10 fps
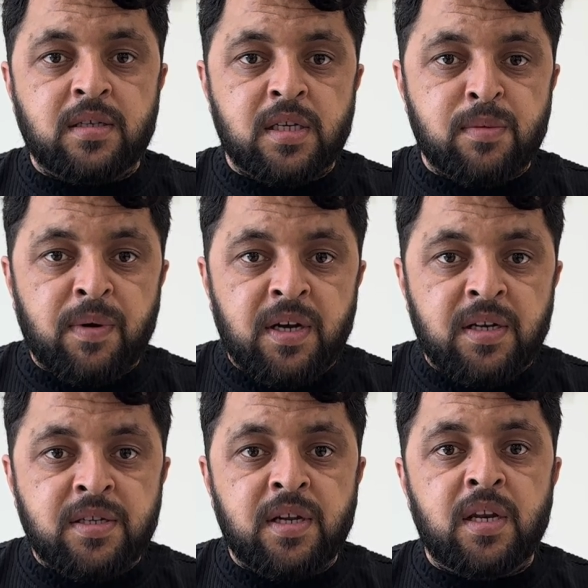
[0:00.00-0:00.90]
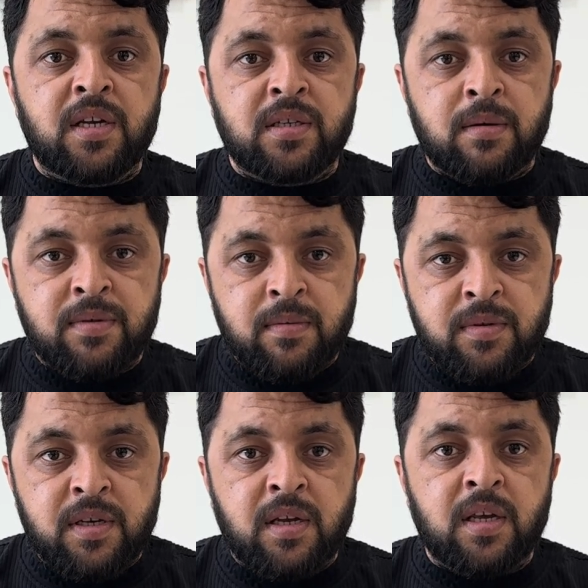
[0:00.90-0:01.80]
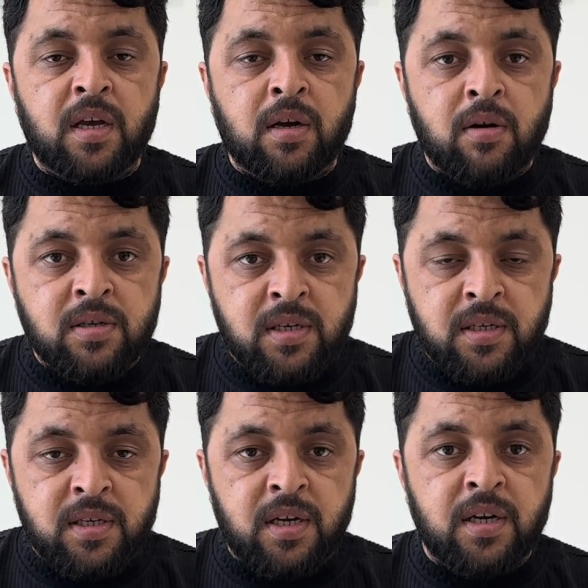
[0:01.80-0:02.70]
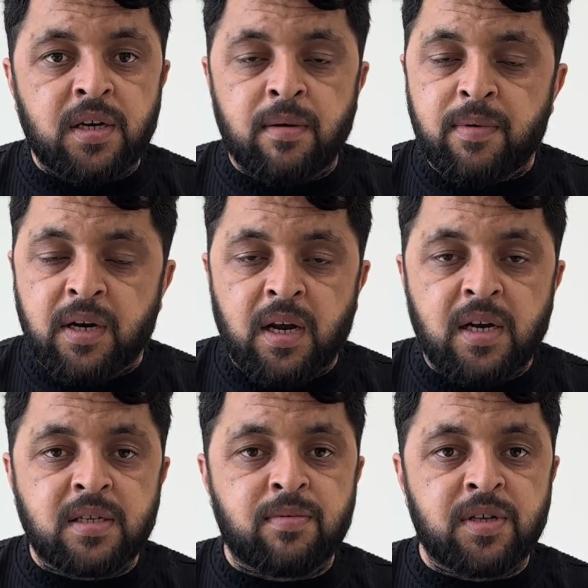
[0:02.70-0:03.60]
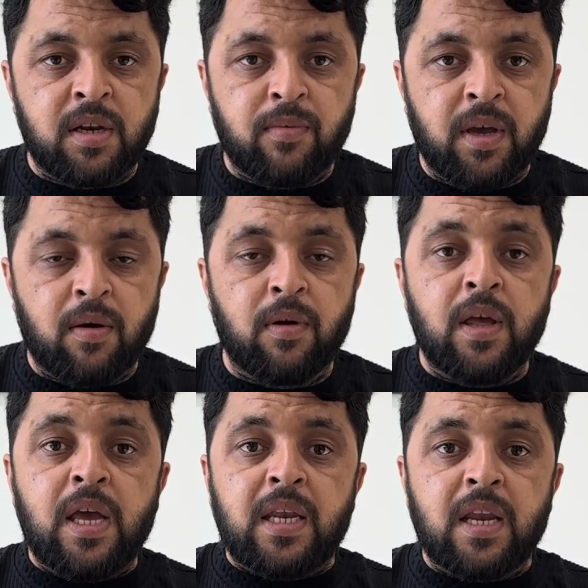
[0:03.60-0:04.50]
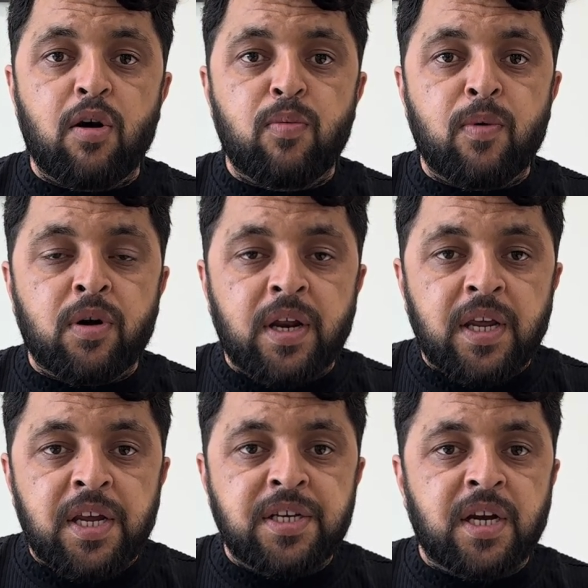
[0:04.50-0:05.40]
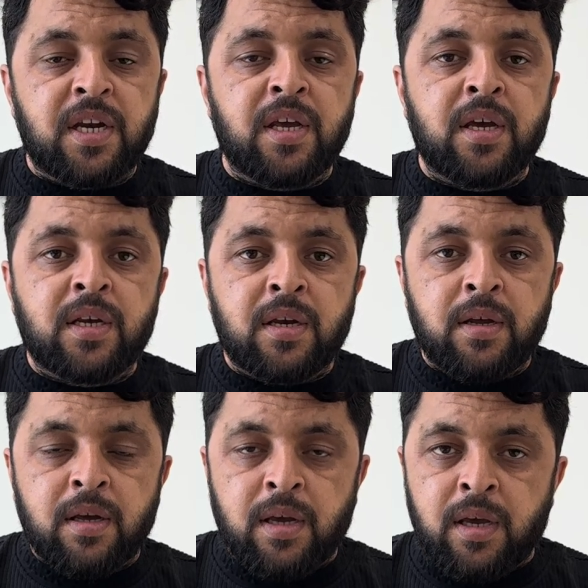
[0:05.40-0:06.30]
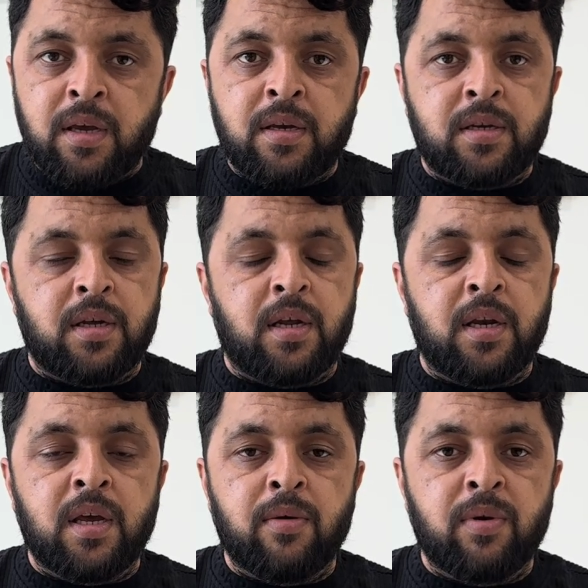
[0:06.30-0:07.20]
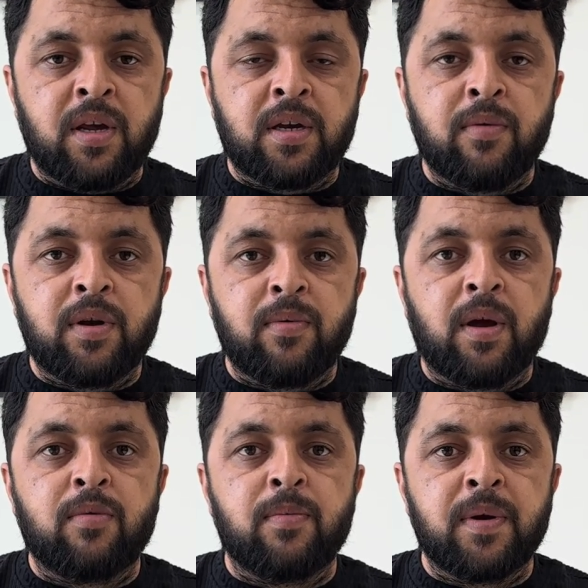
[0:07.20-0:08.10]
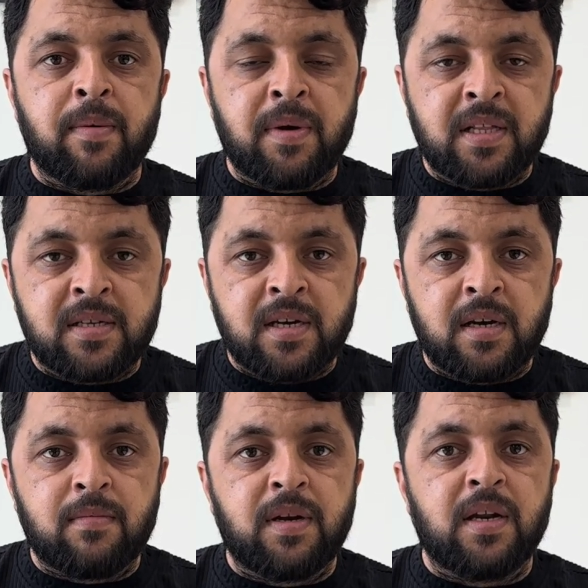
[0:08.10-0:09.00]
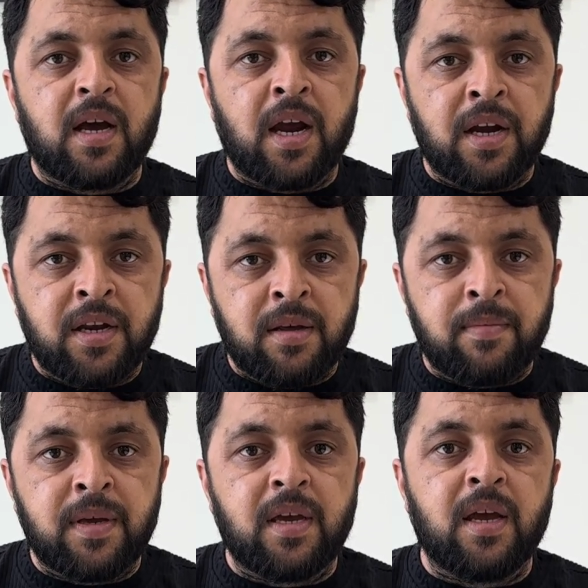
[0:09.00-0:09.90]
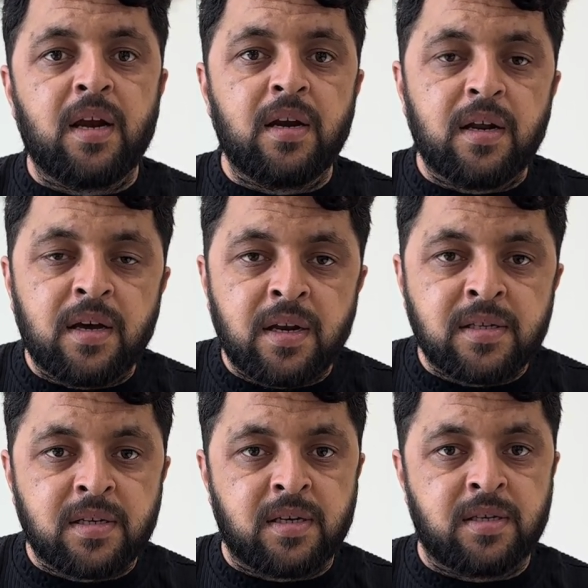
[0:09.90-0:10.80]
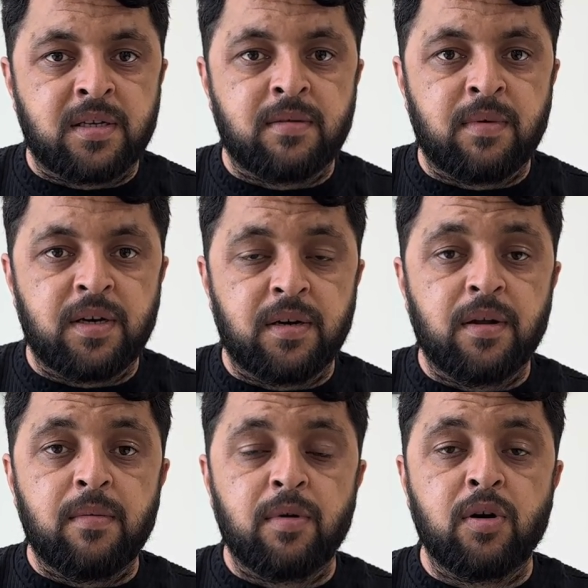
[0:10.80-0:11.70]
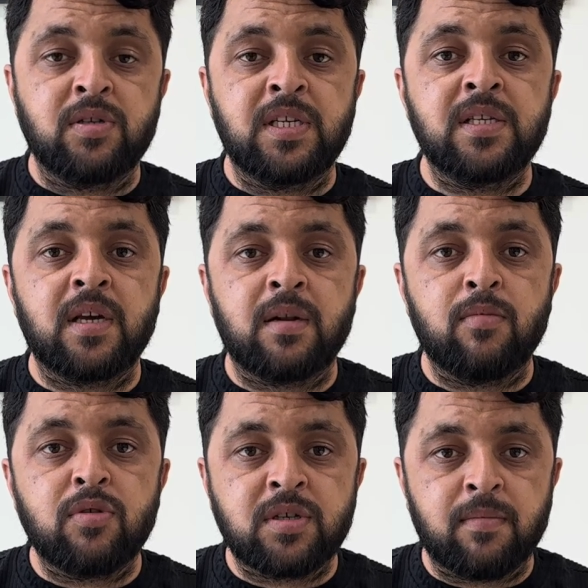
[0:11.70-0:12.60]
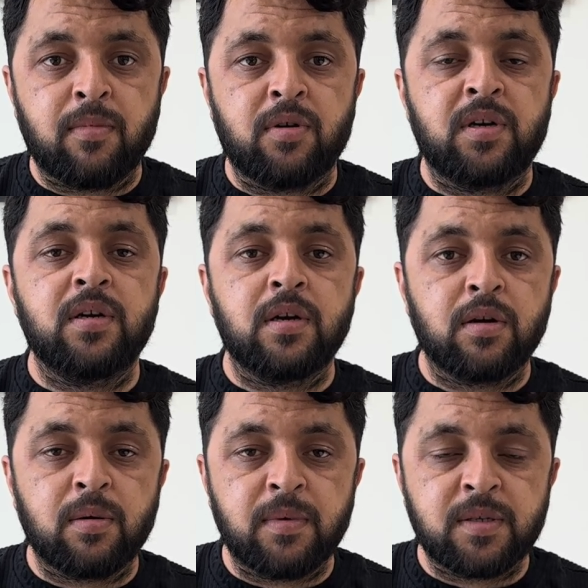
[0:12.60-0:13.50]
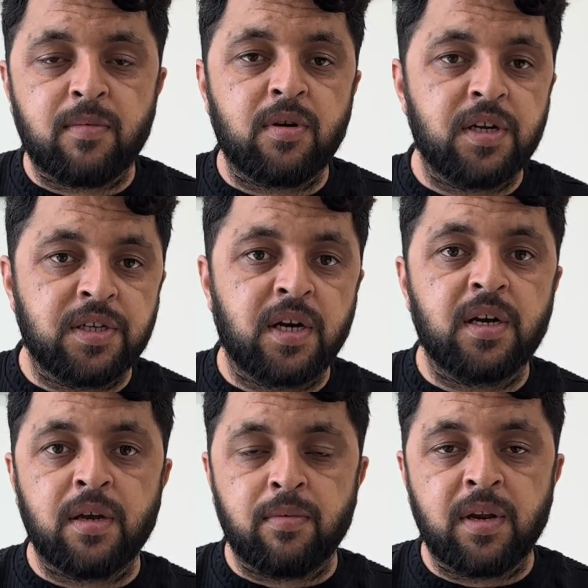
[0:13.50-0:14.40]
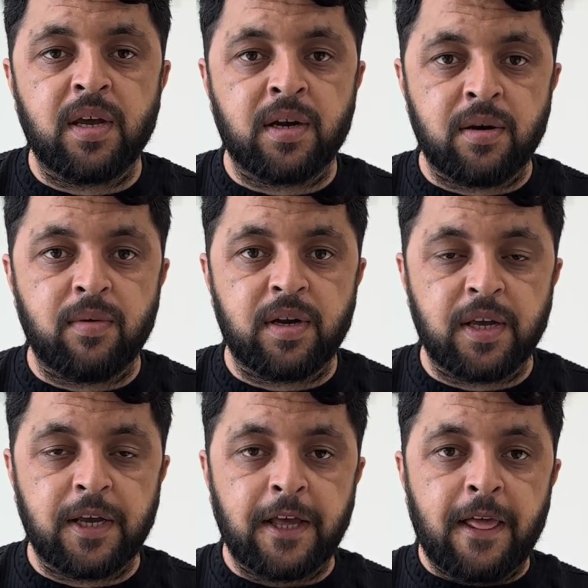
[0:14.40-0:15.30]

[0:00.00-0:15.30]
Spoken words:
suspended ceiling, gypsum ceiling, acoustic ceiling, different kinds of ceiling we have. Now for each and every activity, we have to prepare method statement, ITP, and risk assessment, because these are the most important documents for each and every activity.